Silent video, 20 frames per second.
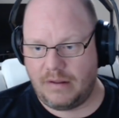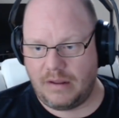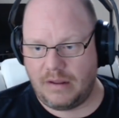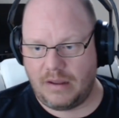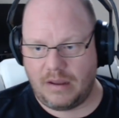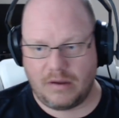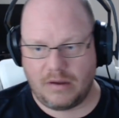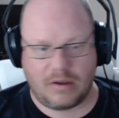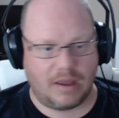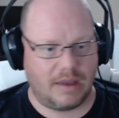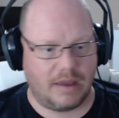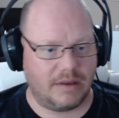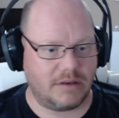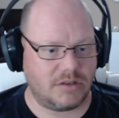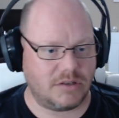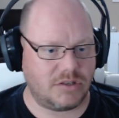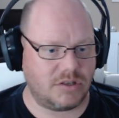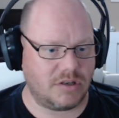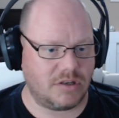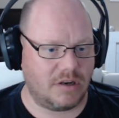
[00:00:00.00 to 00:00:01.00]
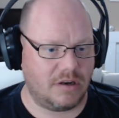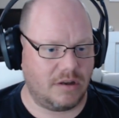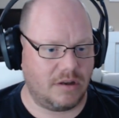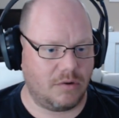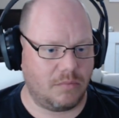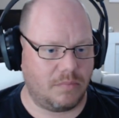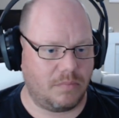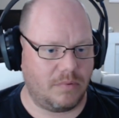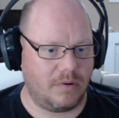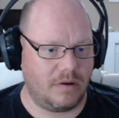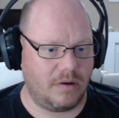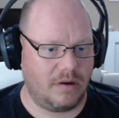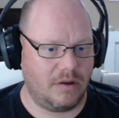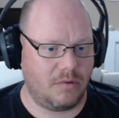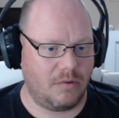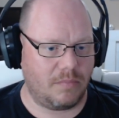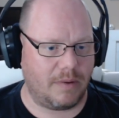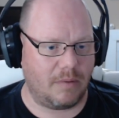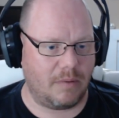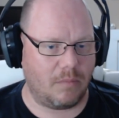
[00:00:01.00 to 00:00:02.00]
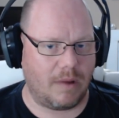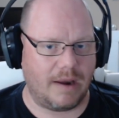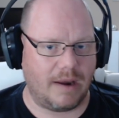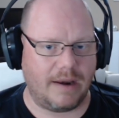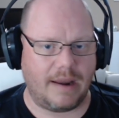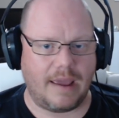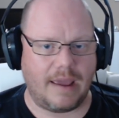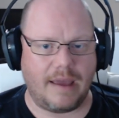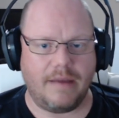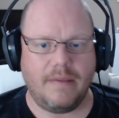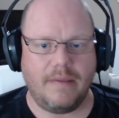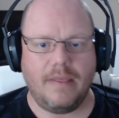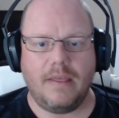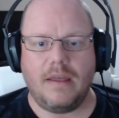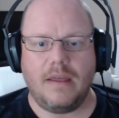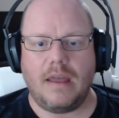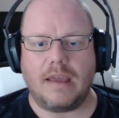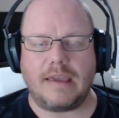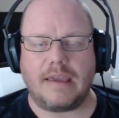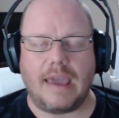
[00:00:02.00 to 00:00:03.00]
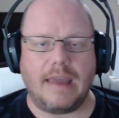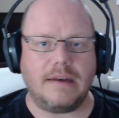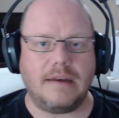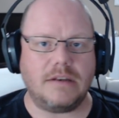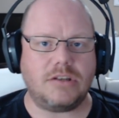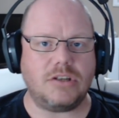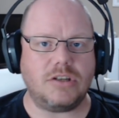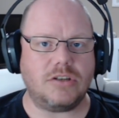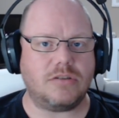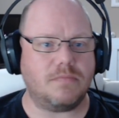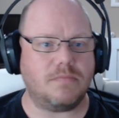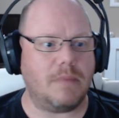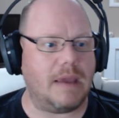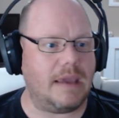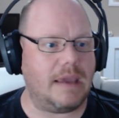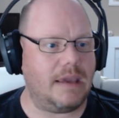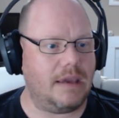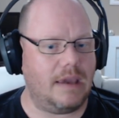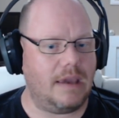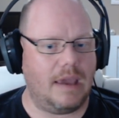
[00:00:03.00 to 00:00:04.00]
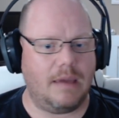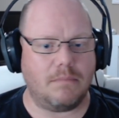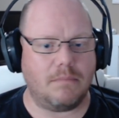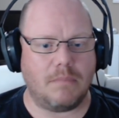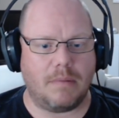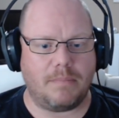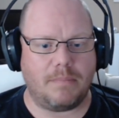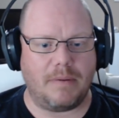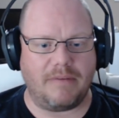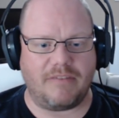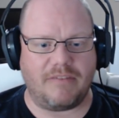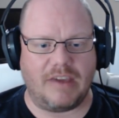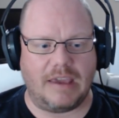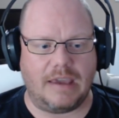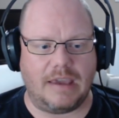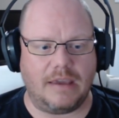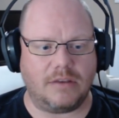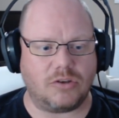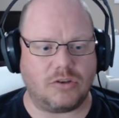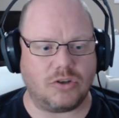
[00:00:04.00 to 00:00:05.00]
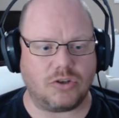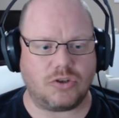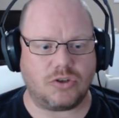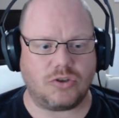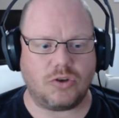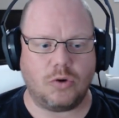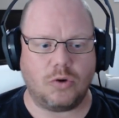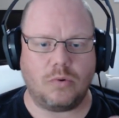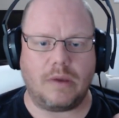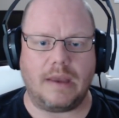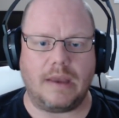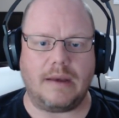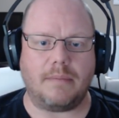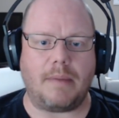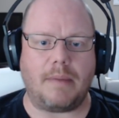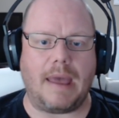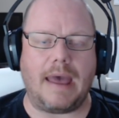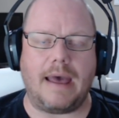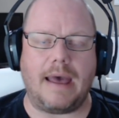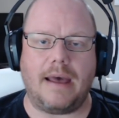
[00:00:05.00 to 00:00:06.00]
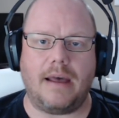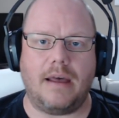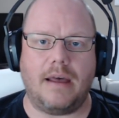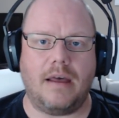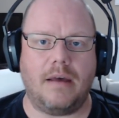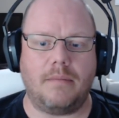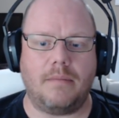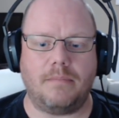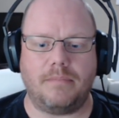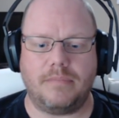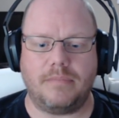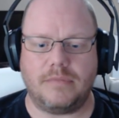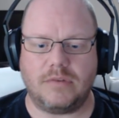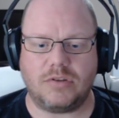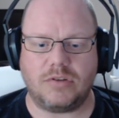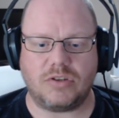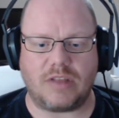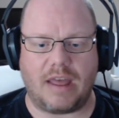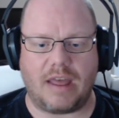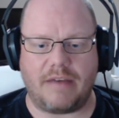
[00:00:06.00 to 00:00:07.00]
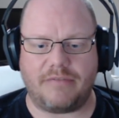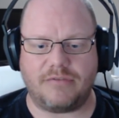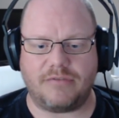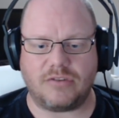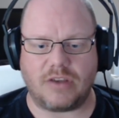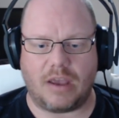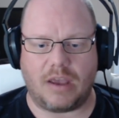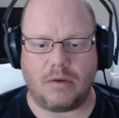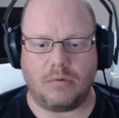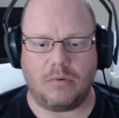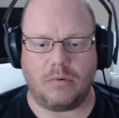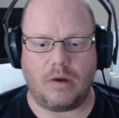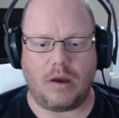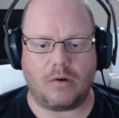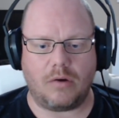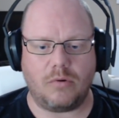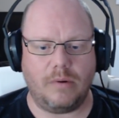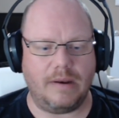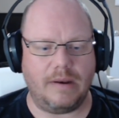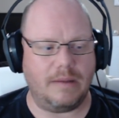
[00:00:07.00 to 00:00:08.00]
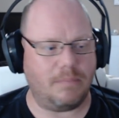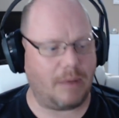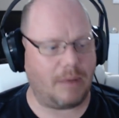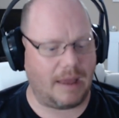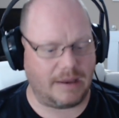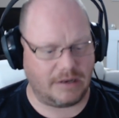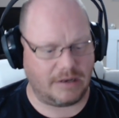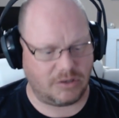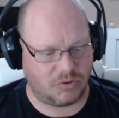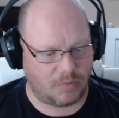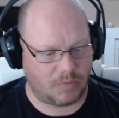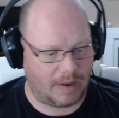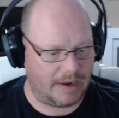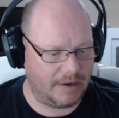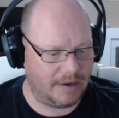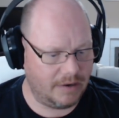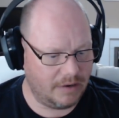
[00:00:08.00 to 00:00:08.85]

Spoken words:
Okay, this is a little bit one now. Again, this is me in my bivvy just talking about stuff. So I'll quickly play this one,